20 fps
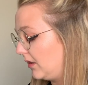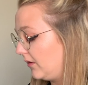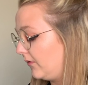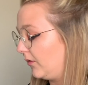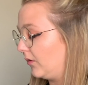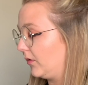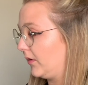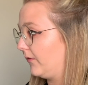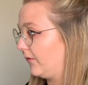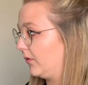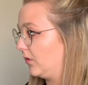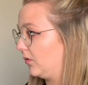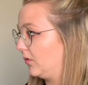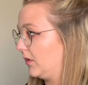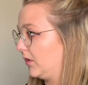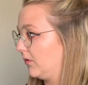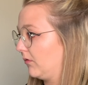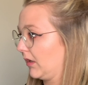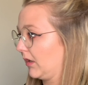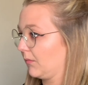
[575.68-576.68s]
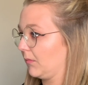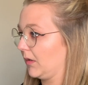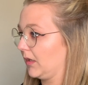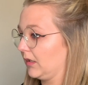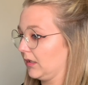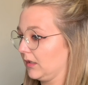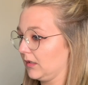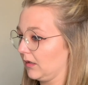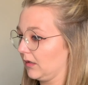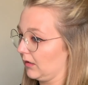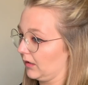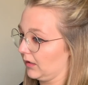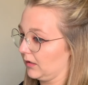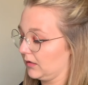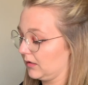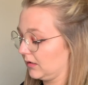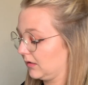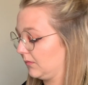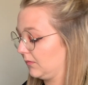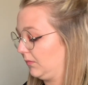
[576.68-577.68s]
.44 is recommended
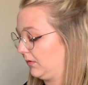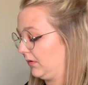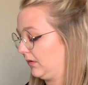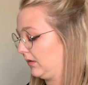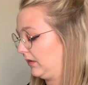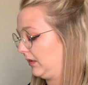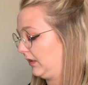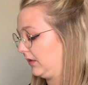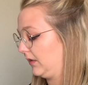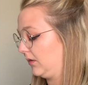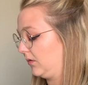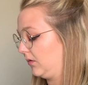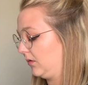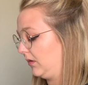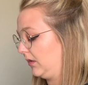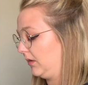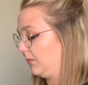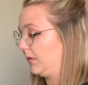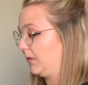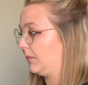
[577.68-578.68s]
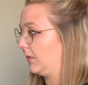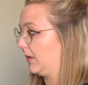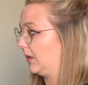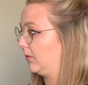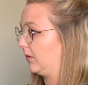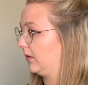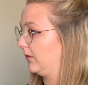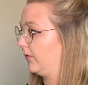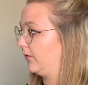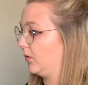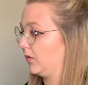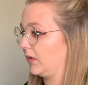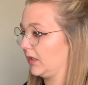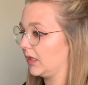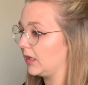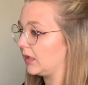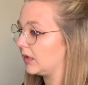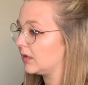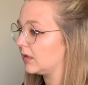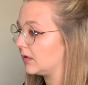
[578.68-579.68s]
target, but I like to go a little bit bigger with a
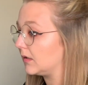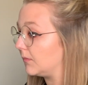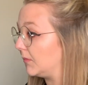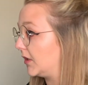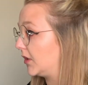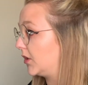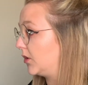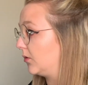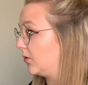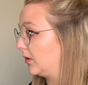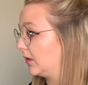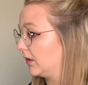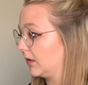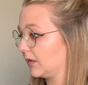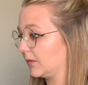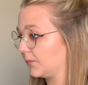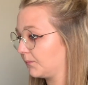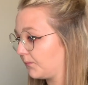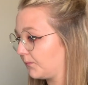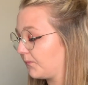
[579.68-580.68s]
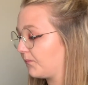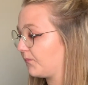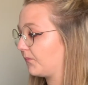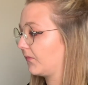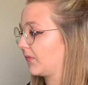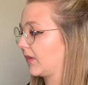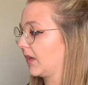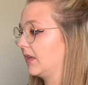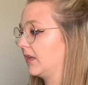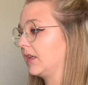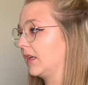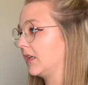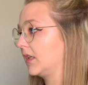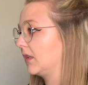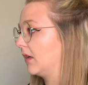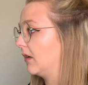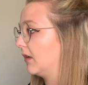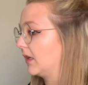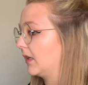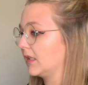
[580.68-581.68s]
48 to make sure that touch
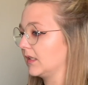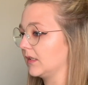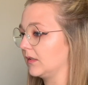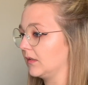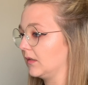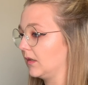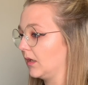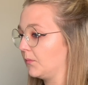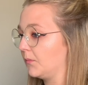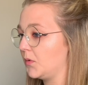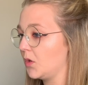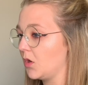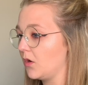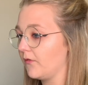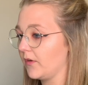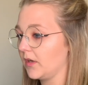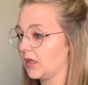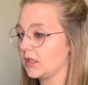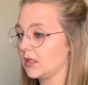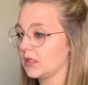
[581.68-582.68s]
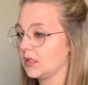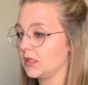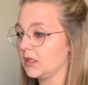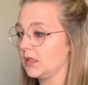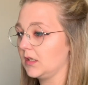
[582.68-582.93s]
targets are perfect.